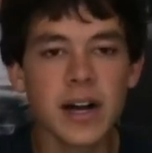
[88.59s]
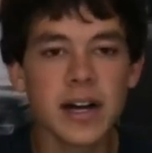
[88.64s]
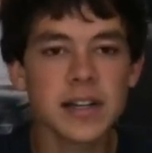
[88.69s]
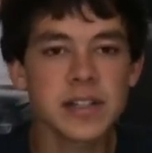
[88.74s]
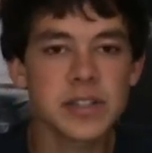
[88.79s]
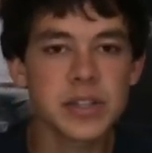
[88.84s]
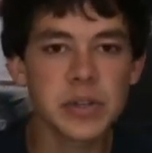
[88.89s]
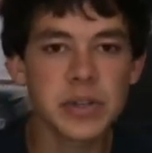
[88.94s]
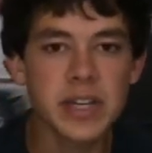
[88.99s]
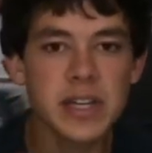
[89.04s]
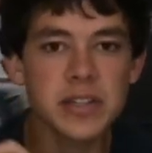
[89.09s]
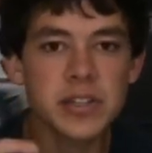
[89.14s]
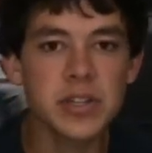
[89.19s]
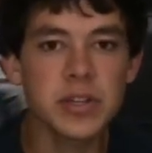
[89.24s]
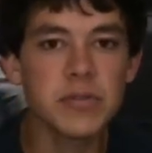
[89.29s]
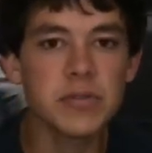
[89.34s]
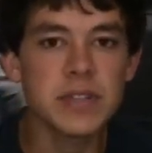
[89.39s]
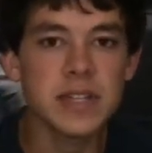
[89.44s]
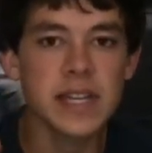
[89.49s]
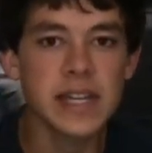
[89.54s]
So get
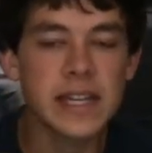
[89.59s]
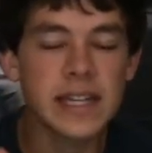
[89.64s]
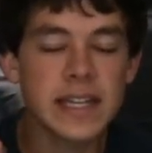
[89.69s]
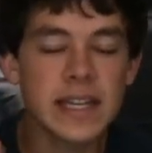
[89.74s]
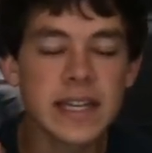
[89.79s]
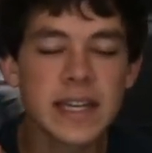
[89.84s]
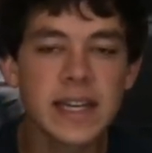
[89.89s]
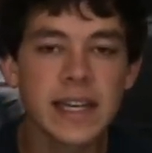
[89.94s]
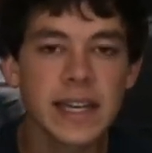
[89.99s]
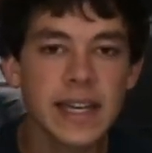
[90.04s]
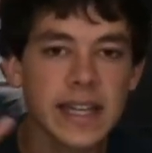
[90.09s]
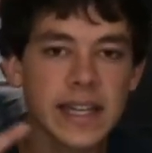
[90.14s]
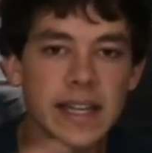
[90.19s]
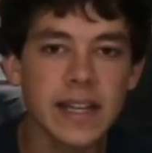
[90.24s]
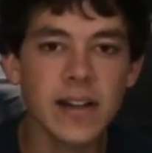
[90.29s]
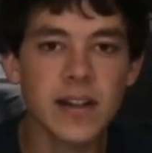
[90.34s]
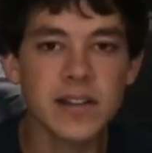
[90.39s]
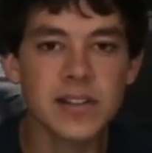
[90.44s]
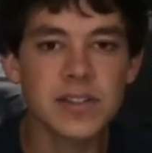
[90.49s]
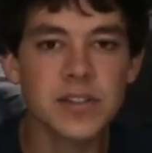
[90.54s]
tuned in. Get
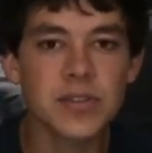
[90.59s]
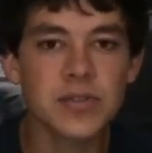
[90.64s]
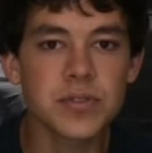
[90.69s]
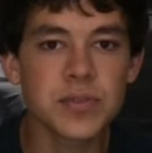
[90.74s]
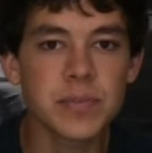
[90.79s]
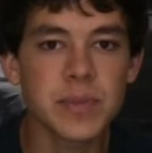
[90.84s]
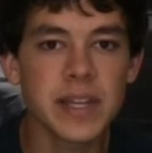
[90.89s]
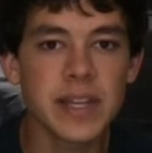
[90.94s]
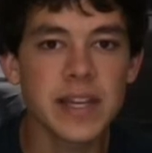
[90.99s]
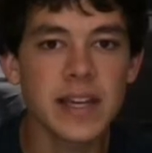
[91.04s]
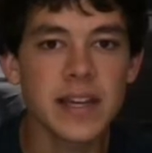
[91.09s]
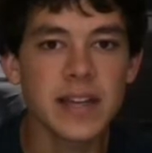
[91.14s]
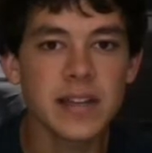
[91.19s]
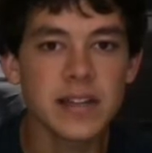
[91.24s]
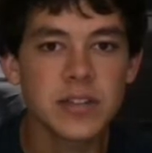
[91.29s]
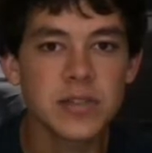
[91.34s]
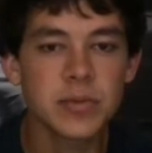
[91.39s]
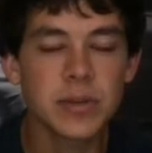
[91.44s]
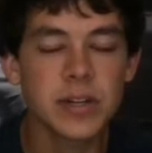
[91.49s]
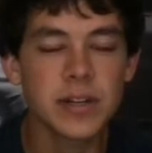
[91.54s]
in on social media,
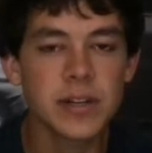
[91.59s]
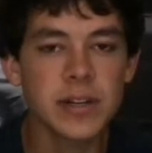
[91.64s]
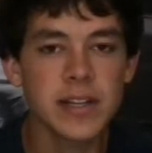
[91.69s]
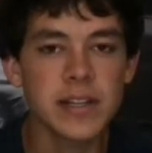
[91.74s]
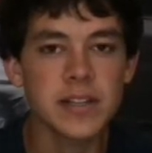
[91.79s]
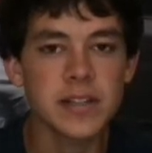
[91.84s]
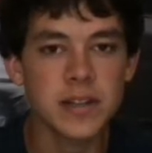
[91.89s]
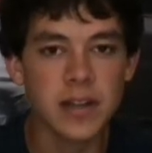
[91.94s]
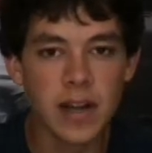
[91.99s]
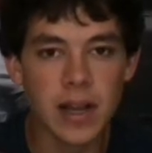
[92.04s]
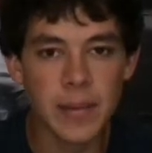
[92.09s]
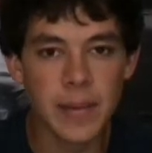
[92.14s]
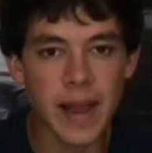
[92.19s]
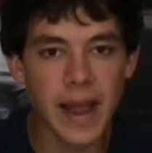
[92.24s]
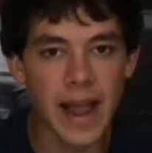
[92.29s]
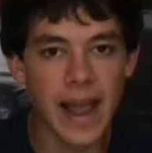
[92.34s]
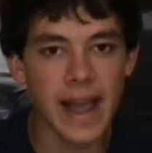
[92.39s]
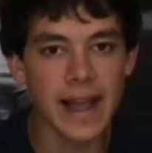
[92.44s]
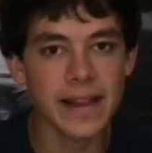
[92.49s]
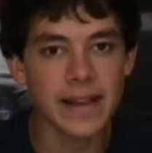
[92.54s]
Twitter and Instagram,
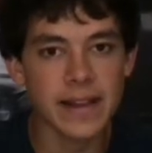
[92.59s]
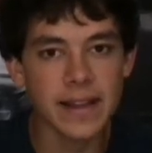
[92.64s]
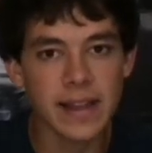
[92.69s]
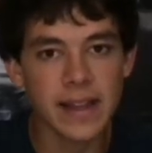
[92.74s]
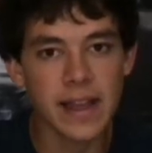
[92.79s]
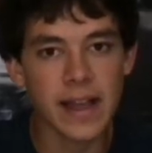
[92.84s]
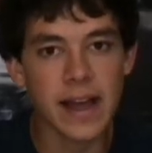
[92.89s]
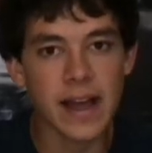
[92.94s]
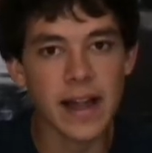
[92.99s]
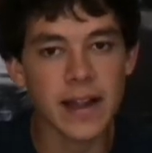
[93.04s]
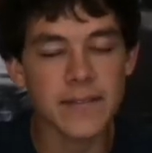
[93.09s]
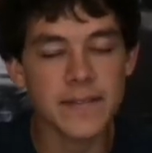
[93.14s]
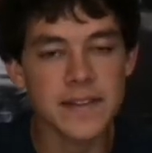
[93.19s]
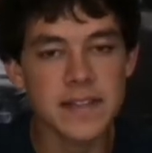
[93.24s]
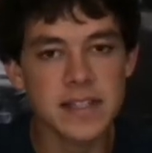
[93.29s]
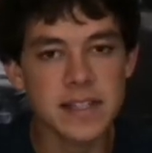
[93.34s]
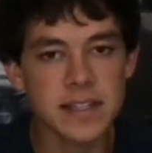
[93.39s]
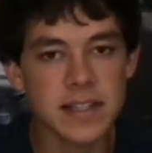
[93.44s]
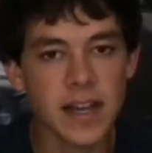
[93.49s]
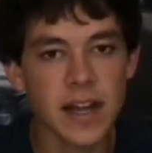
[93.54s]
at El
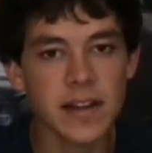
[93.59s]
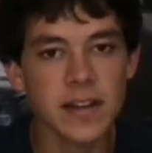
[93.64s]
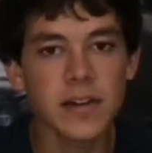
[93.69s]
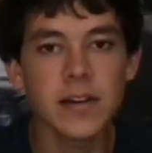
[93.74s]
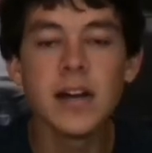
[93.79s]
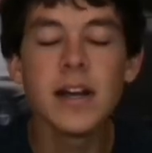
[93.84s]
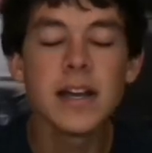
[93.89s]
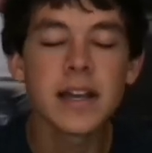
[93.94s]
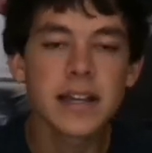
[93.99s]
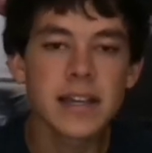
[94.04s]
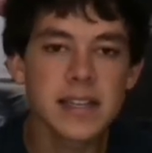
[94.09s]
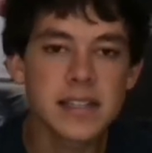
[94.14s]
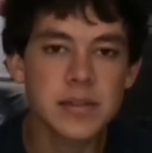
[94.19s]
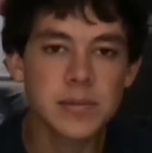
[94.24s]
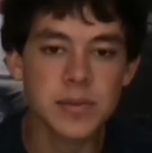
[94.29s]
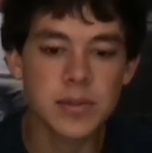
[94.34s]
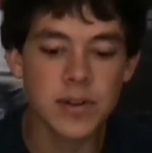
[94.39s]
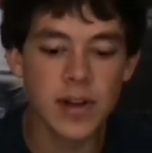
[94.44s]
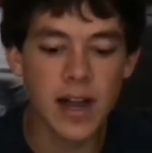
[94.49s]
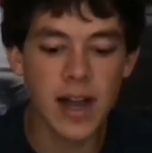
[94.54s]
Aficionado. Get
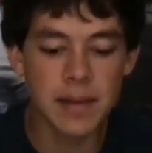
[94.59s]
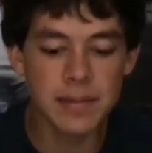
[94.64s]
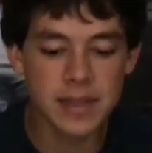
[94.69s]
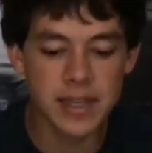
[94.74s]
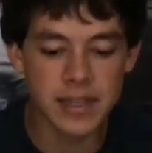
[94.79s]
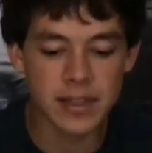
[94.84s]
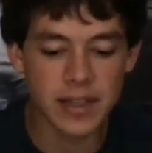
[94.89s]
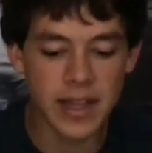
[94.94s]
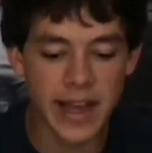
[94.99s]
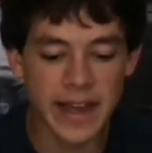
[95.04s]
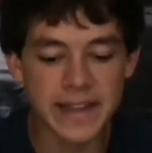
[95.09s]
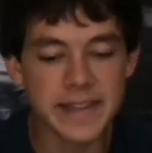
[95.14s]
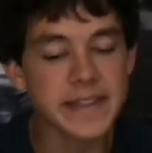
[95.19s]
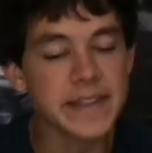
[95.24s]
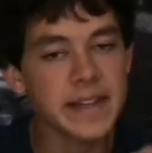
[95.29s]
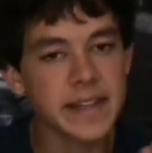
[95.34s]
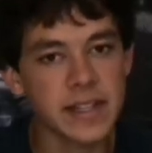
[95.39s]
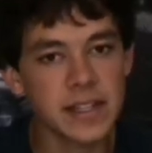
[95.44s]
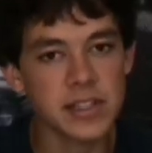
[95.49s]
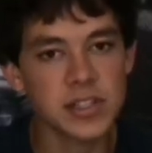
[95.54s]
subscribed, get liked,
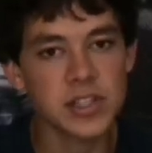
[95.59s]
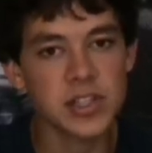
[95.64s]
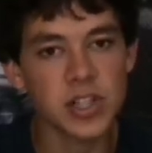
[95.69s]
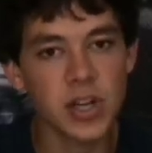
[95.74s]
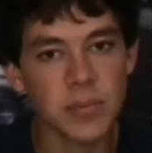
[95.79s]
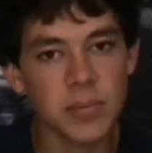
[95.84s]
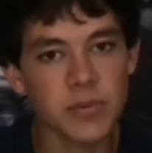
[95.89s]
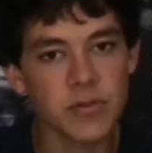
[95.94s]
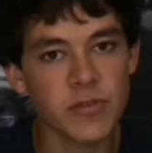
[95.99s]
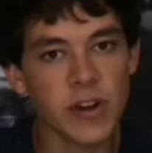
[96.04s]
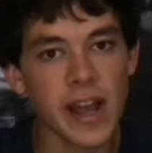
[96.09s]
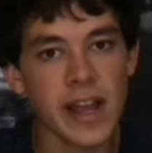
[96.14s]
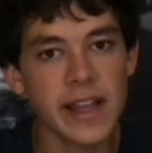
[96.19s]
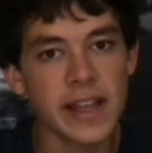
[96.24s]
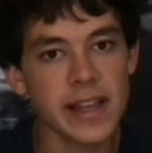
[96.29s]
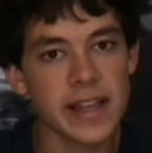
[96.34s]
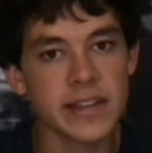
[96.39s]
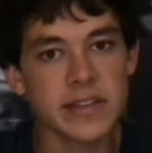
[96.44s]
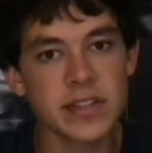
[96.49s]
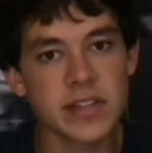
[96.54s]
and let's jump right
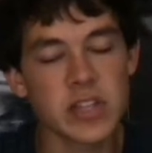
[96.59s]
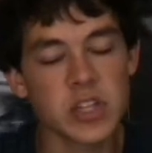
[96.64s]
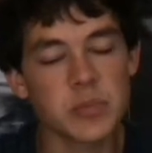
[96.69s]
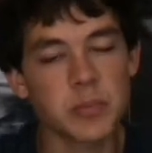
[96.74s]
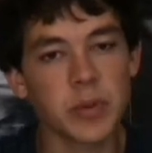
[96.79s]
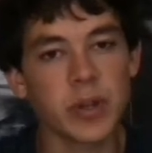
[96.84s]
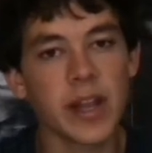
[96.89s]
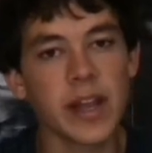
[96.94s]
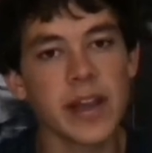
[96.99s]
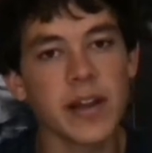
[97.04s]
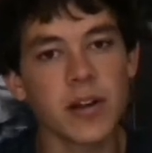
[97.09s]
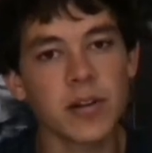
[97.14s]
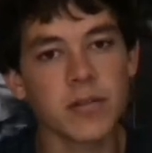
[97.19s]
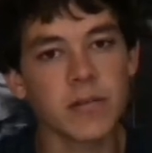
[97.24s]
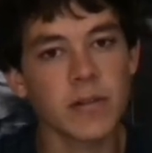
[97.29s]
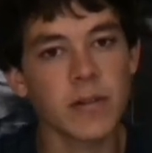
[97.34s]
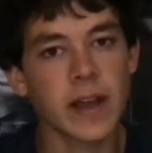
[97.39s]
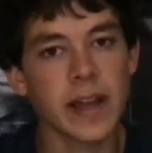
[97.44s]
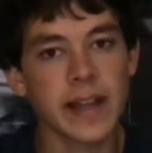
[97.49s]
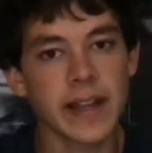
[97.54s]
into these player
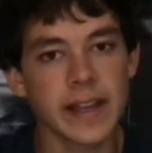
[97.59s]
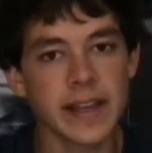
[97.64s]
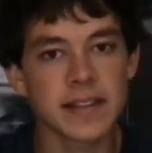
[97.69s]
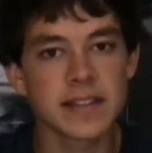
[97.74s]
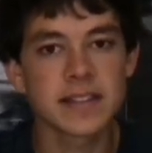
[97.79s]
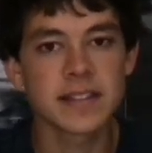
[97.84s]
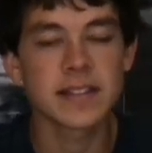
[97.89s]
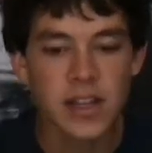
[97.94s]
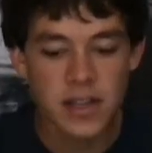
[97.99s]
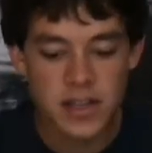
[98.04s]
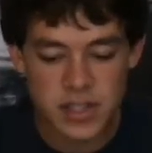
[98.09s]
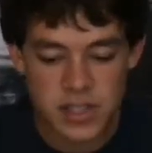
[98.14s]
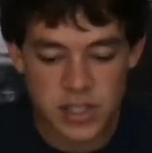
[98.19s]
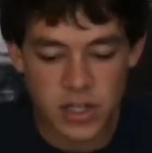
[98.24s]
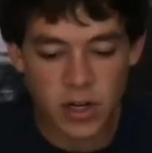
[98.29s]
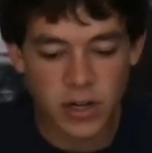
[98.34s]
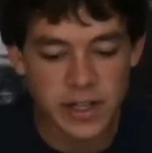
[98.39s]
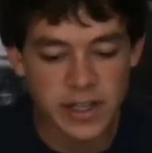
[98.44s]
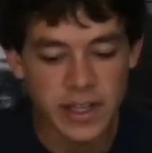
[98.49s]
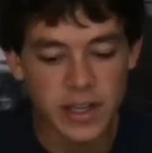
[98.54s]
ratings.
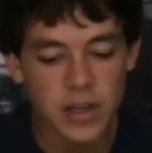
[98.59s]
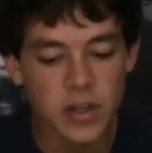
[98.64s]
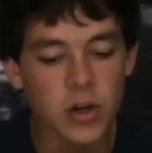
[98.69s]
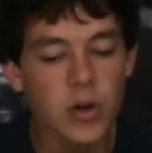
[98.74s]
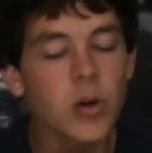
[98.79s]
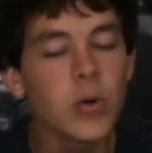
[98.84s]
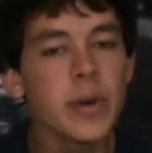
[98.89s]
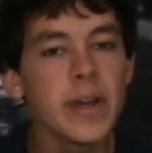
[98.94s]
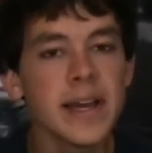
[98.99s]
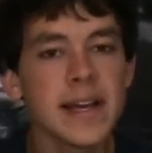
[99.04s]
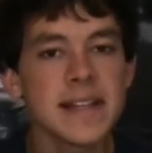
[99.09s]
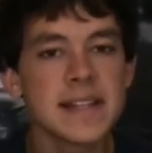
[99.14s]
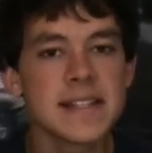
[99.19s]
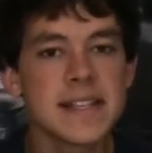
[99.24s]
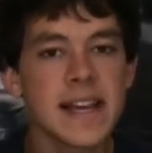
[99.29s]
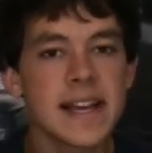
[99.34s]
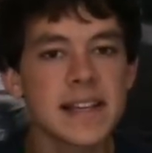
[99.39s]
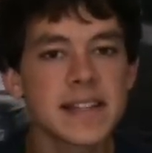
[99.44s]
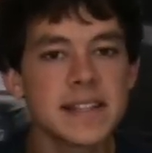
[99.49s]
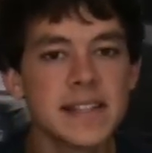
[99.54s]
Starting in goal, we had
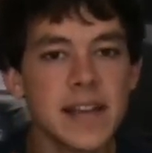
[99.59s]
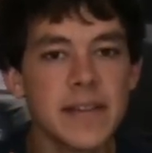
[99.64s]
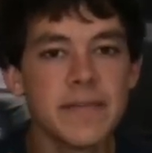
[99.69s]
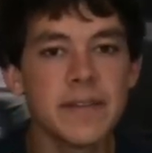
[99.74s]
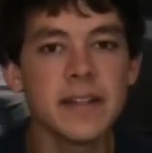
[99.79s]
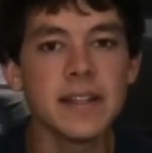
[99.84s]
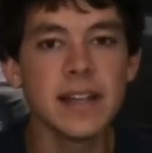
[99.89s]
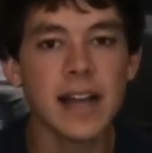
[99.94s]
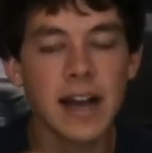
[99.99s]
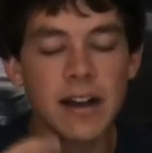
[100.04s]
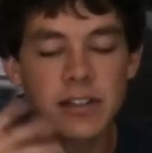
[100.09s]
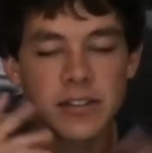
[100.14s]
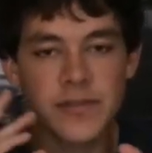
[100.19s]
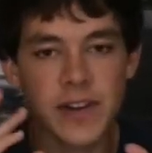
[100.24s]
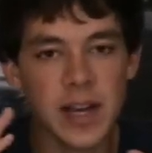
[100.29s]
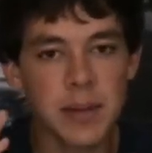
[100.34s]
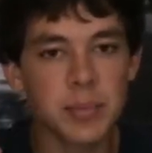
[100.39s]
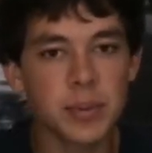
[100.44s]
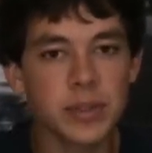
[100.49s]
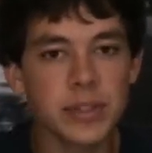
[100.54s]
Zach Steffen. I was
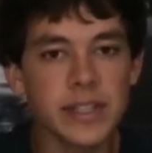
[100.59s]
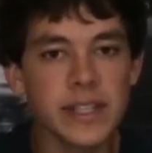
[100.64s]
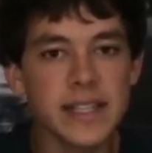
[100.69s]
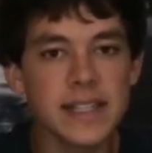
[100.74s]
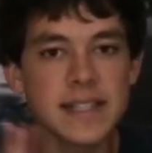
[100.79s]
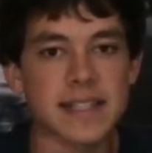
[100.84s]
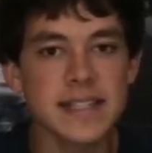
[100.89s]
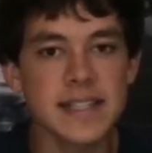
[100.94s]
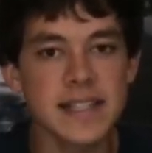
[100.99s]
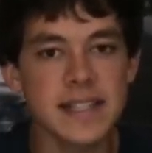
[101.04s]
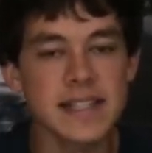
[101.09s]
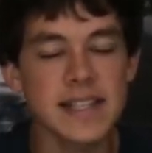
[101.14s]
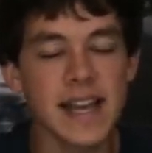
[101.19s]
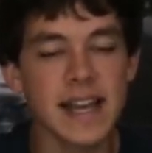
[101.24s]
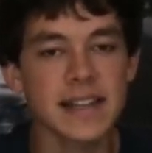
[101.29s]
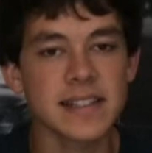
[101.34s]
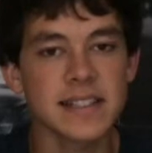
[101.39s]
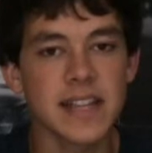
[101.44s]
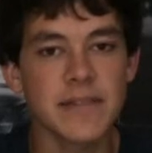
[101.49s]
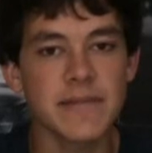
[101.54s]
very pleased to see
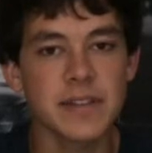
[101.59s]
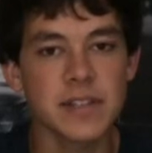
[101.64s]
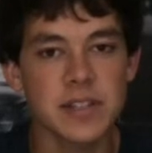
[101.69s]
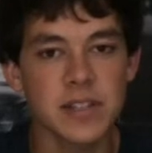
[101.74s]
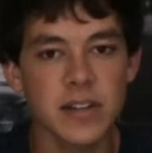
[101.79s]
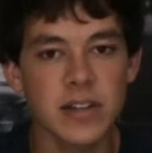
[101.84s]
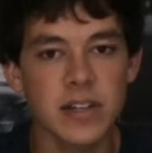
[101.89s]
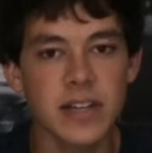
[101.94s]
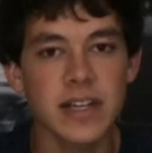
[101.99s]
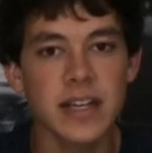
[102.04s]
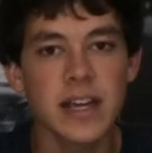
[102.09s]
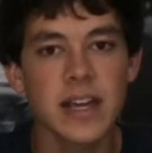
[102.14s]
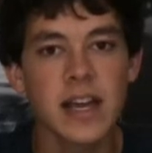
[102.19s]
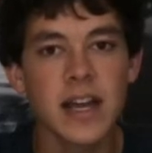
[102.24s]
Zach Steffen starting.